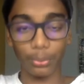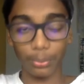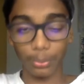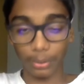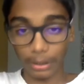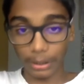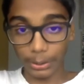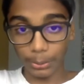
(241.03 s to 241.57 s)

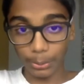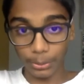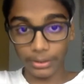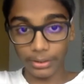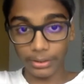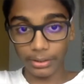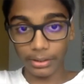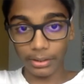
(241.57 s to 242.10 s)
any
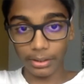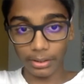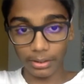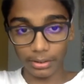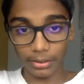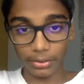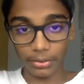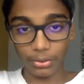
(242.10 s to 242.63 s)
work there.
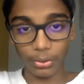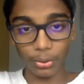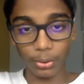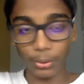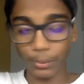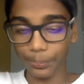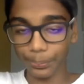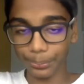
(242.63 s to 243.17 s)

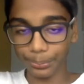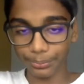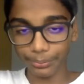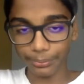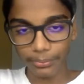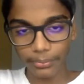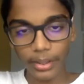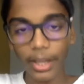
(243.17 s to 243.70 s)
So
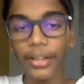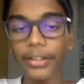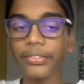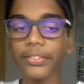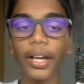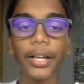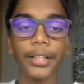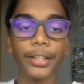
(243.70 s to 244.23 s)
I
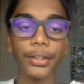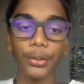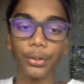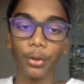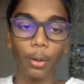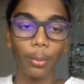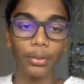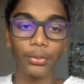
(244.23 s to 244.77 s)
started a
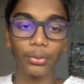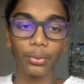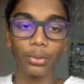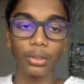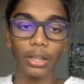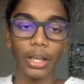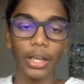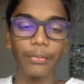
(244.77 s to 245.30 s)
normal school
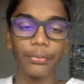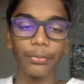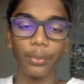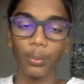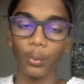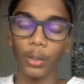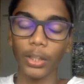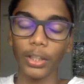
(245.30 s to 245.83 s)
life,
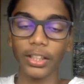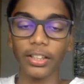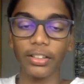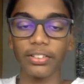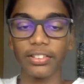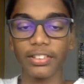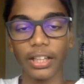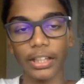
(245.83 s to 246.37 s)
working,
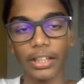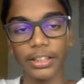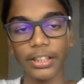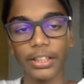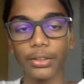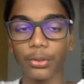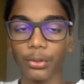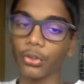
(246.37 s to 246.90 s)

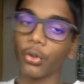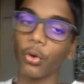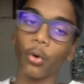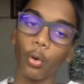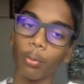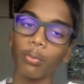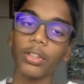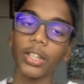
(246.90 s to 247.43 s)
studying, doing
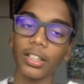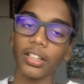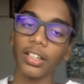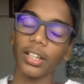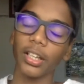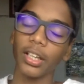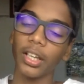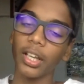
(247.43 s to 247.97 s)
homework.
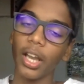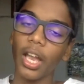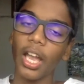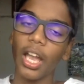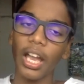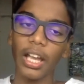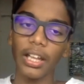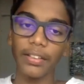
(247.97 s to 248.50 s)

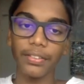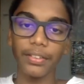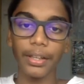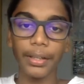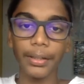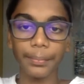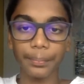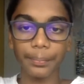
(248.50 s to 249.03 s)
And then,